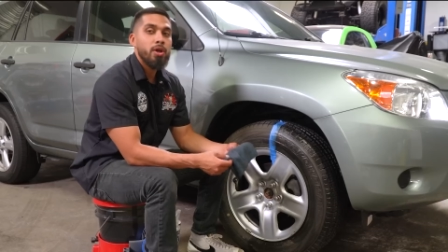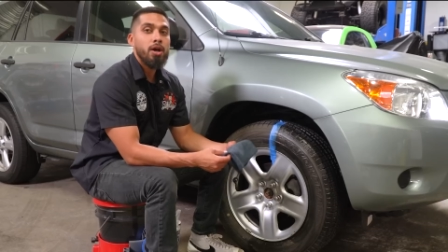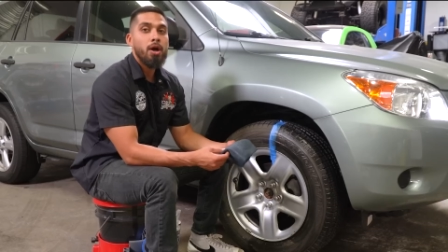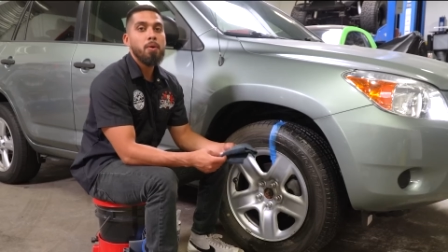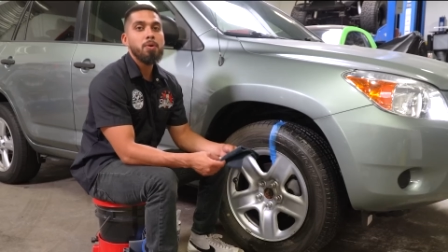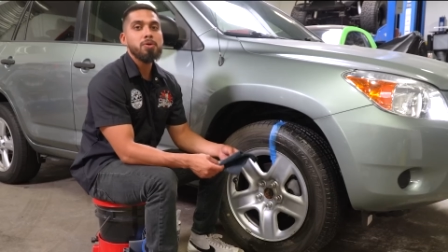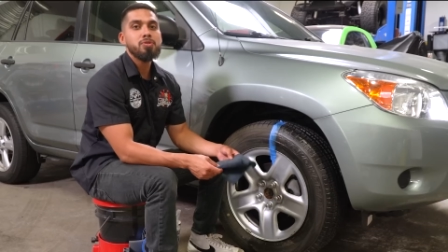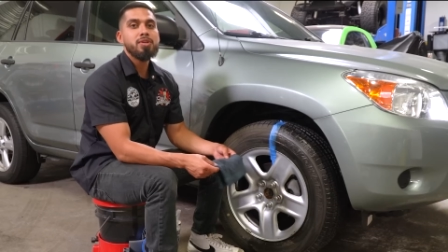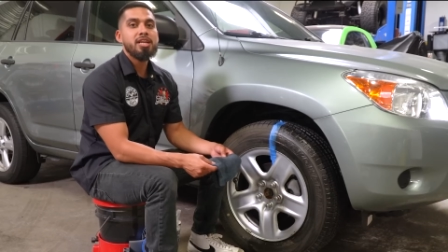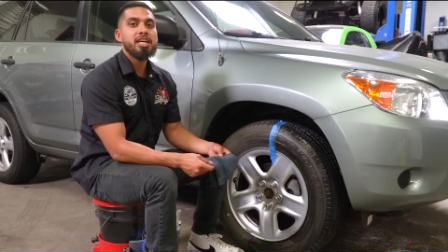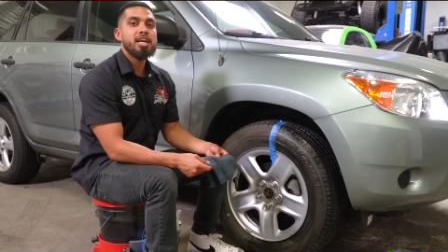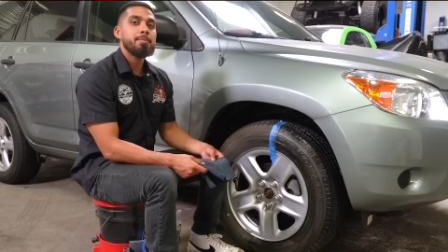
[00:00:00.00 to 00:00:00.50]
We
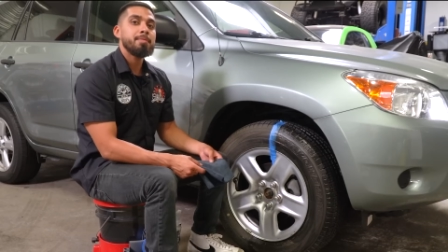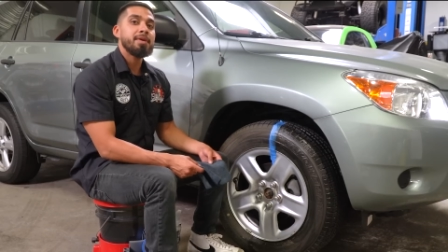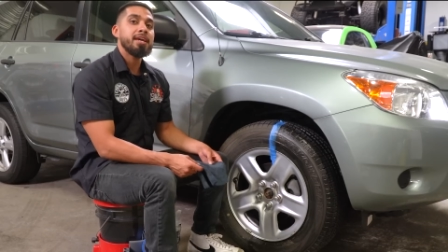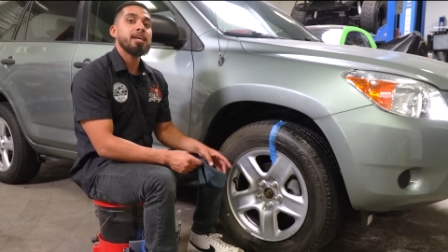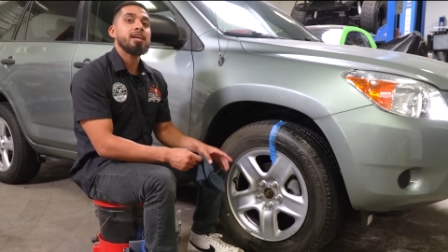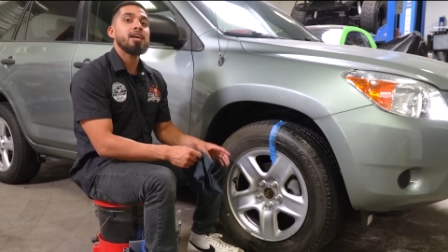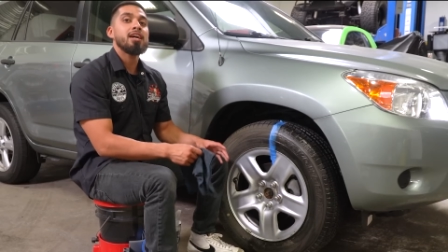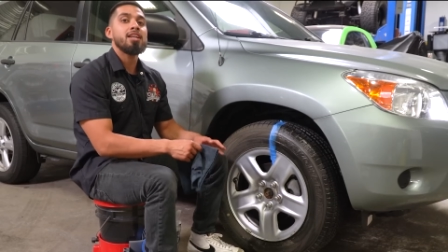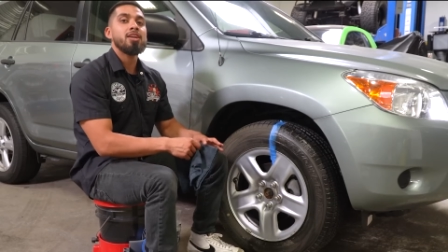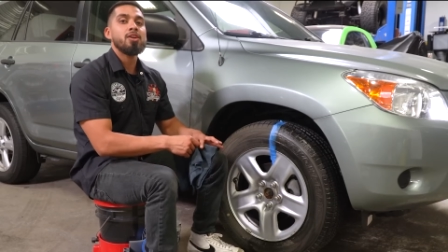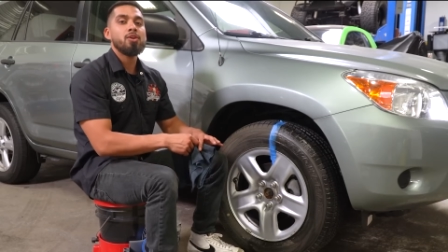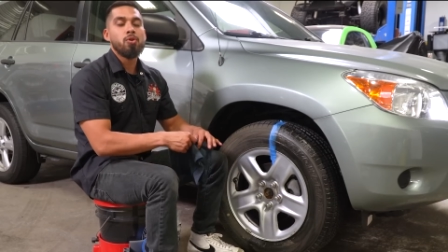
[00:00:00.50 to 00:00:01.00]
always recommend
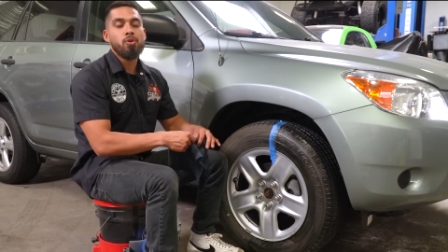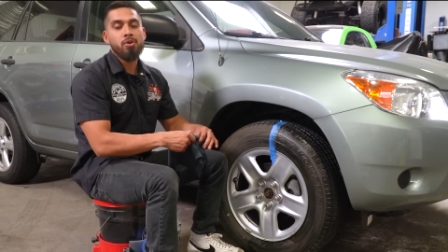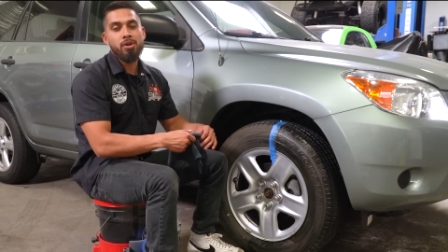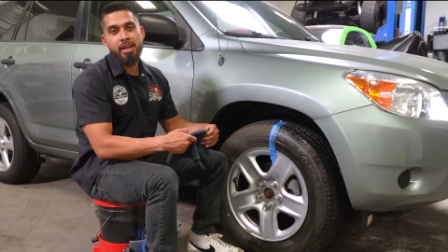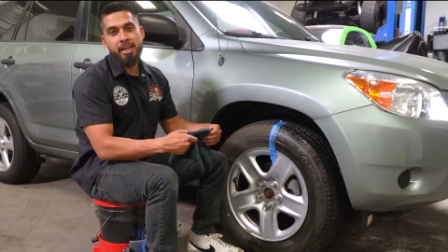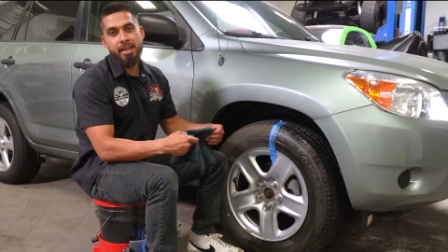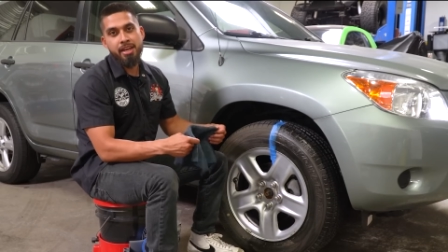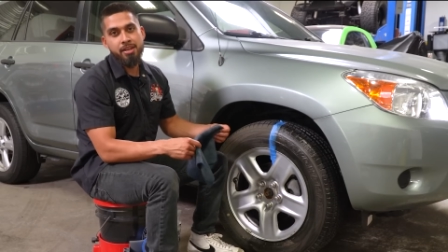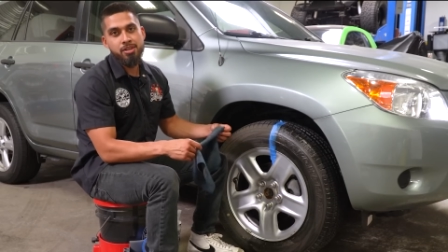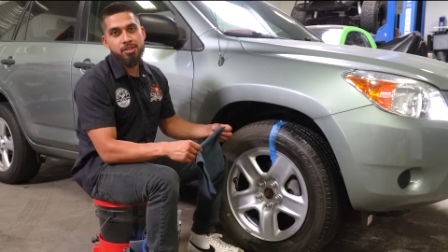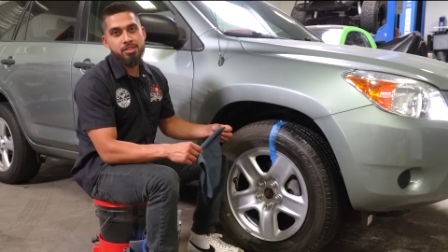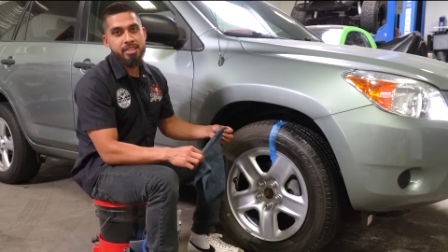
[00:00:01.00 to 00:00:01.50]
color
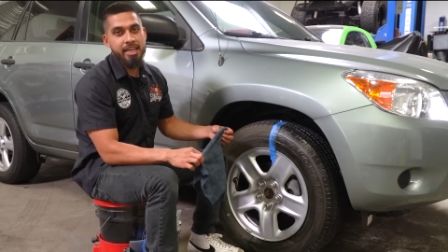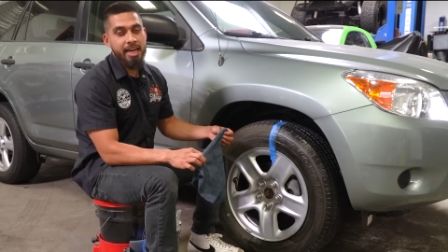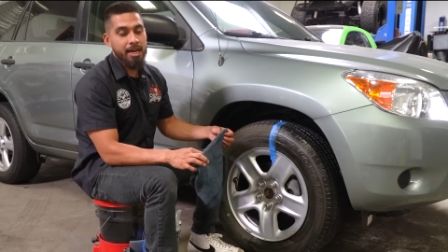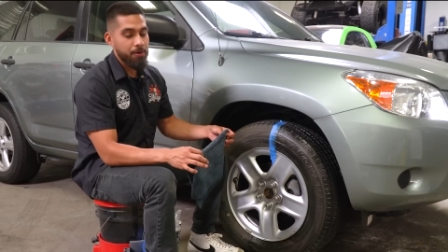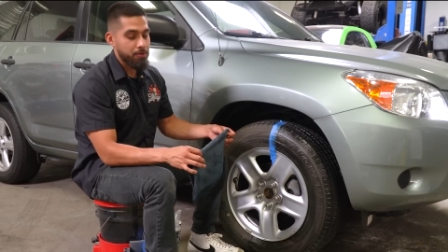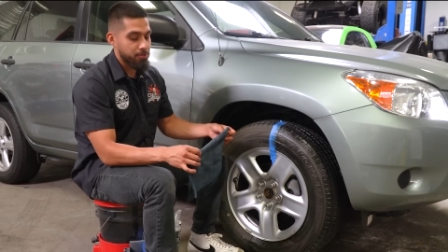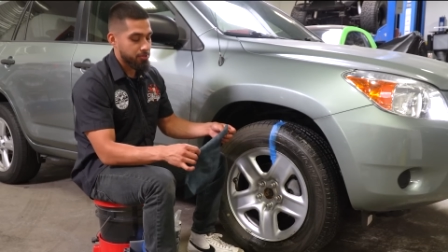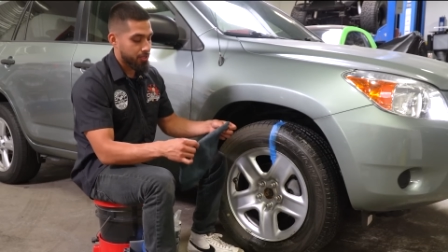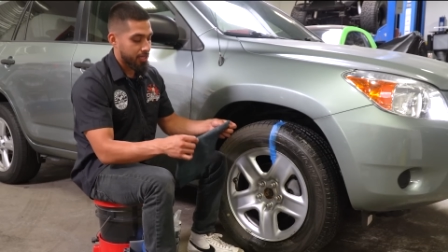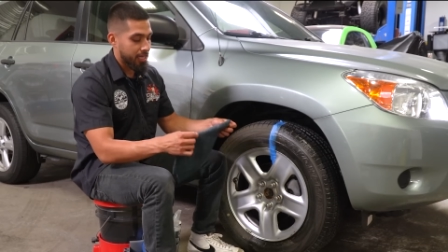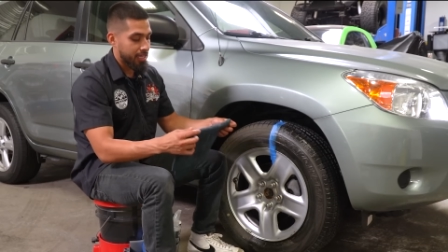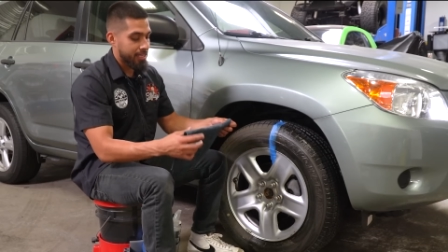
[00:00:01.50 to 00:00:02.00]
coordinating your
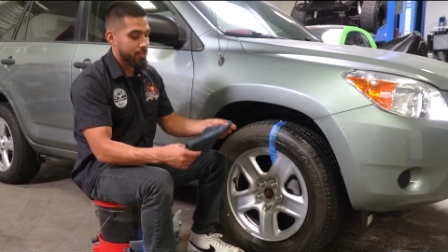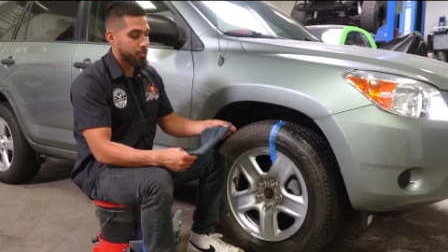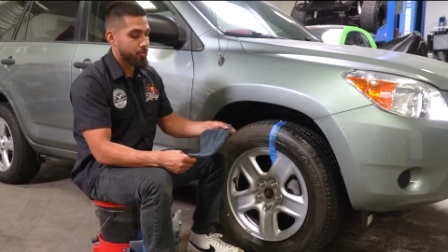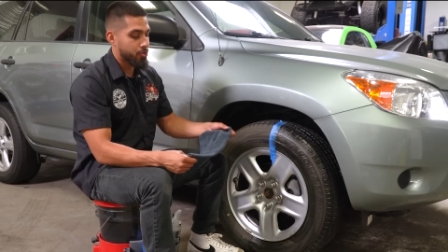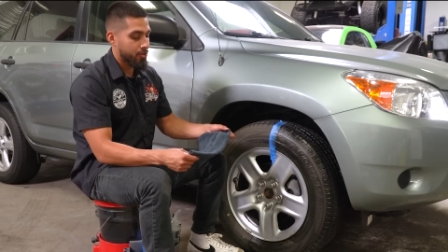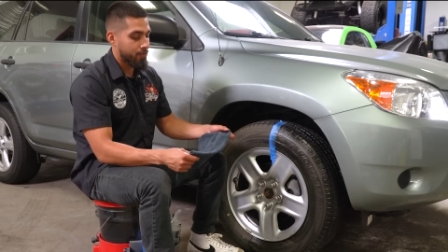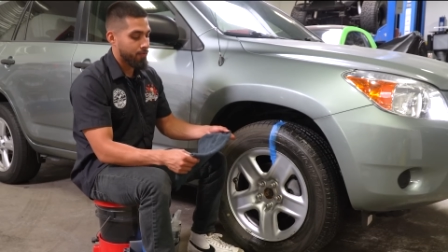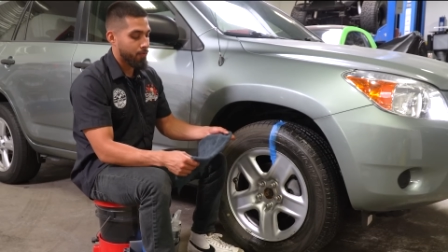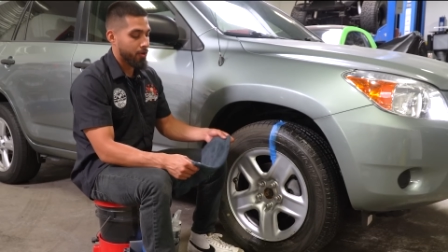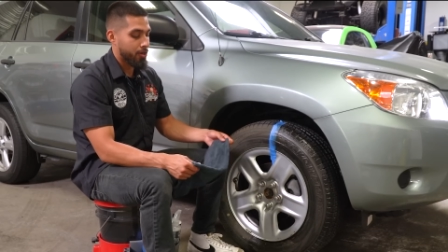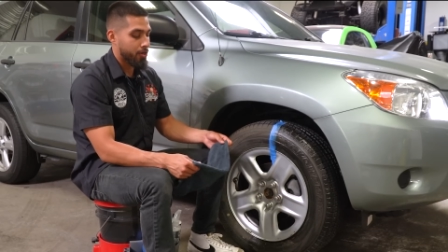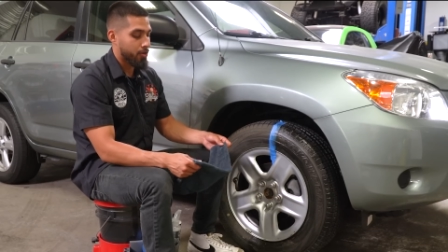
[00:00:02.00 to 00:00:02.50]
towels so like this
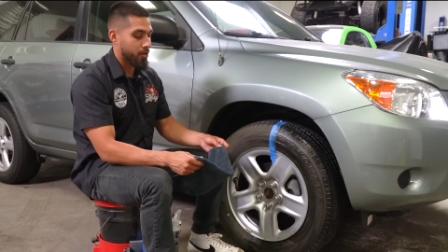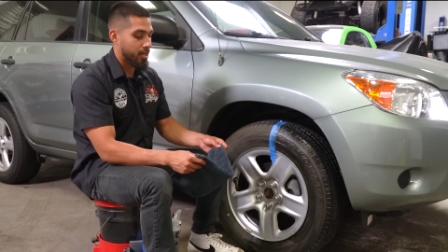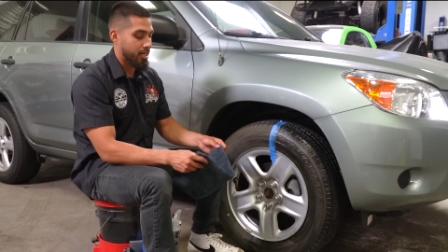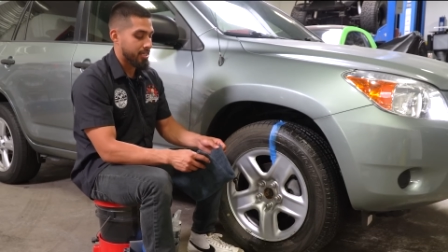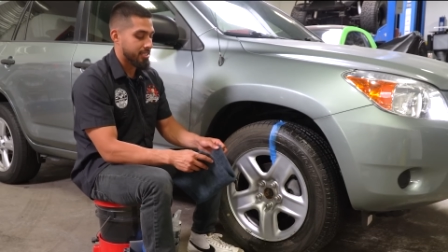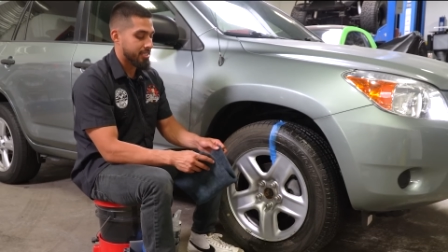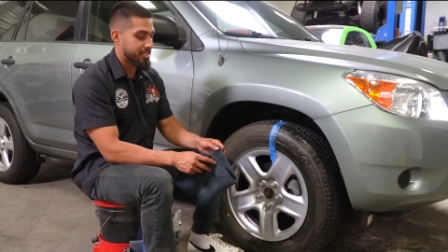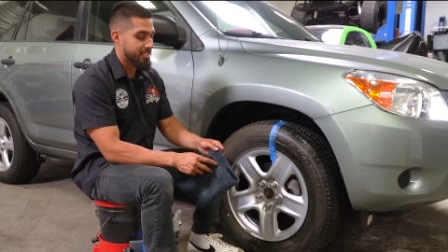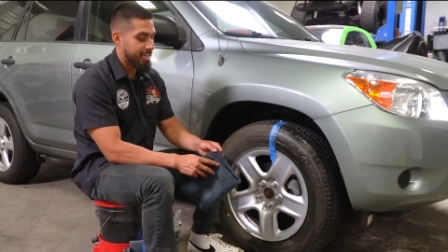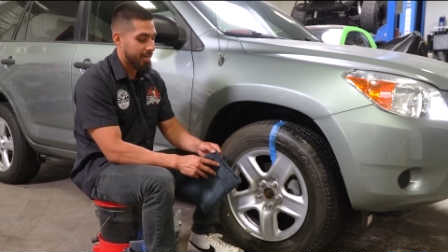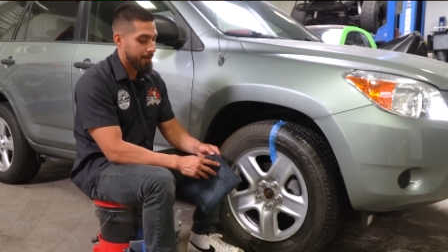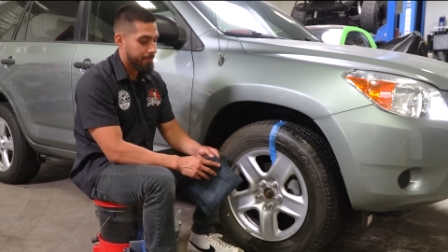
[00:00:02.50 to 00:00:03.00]
you avoid cross
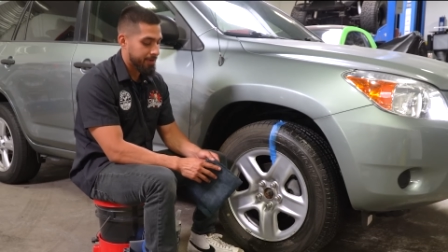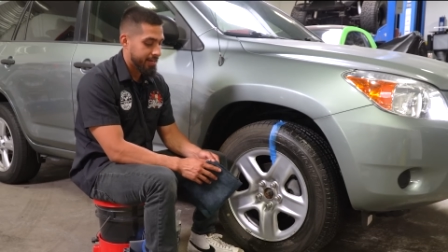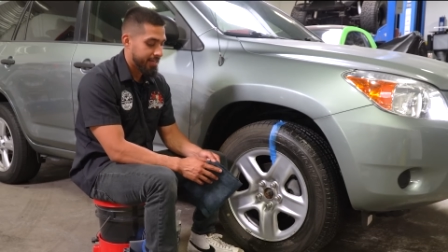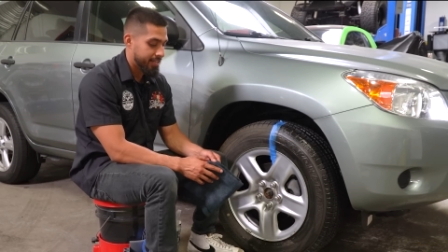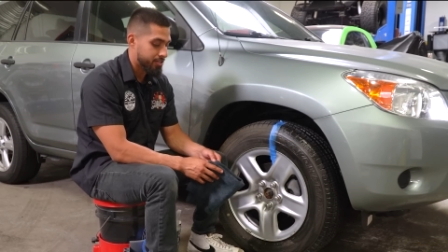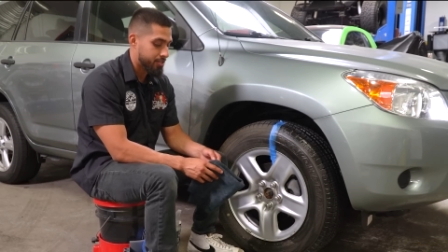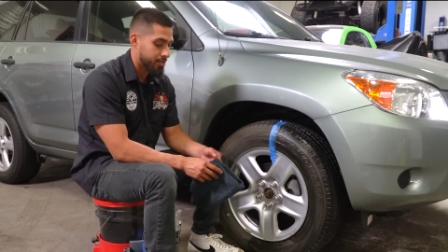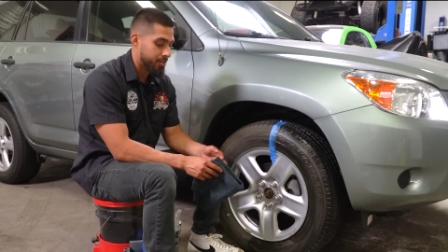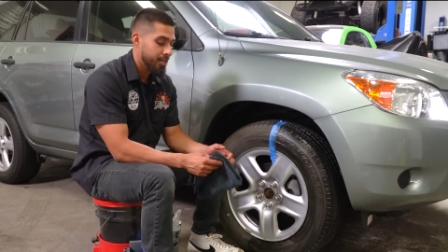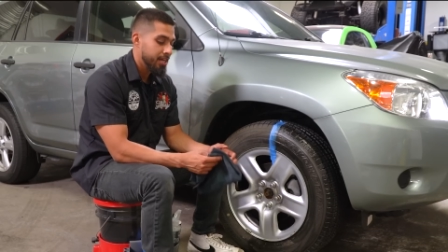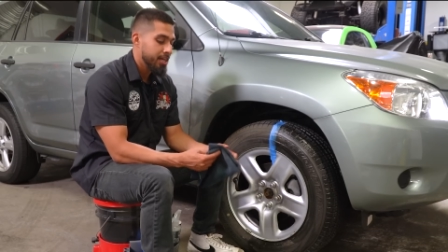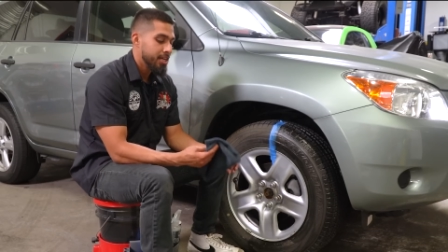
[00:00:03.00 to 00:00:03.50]

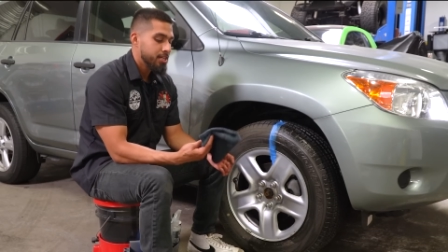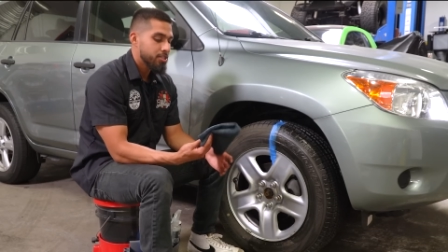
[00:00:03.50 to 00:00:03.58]
contamination.